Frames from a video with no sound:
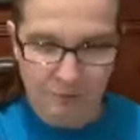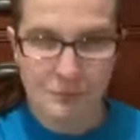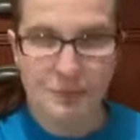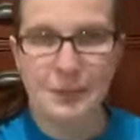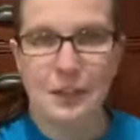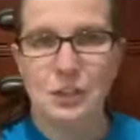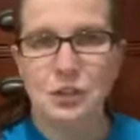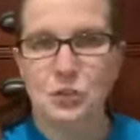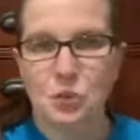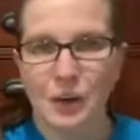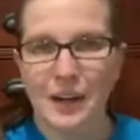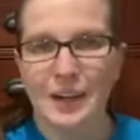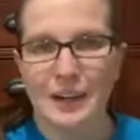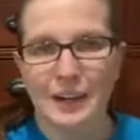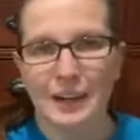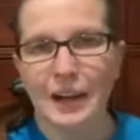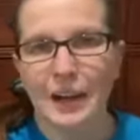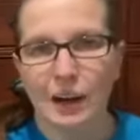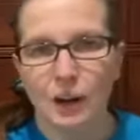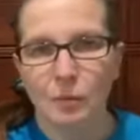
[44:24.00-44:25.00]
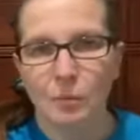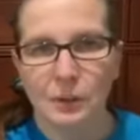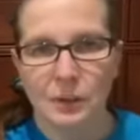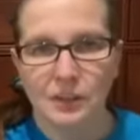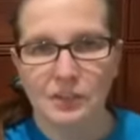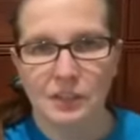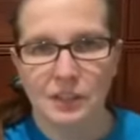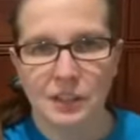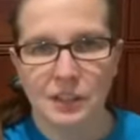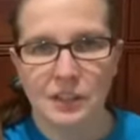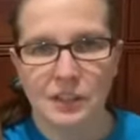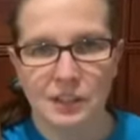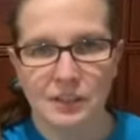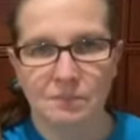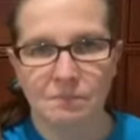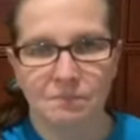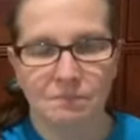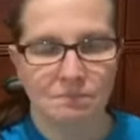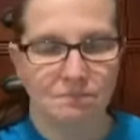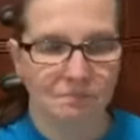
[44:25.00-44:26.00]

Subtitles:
It's not drying it out, but it's getting a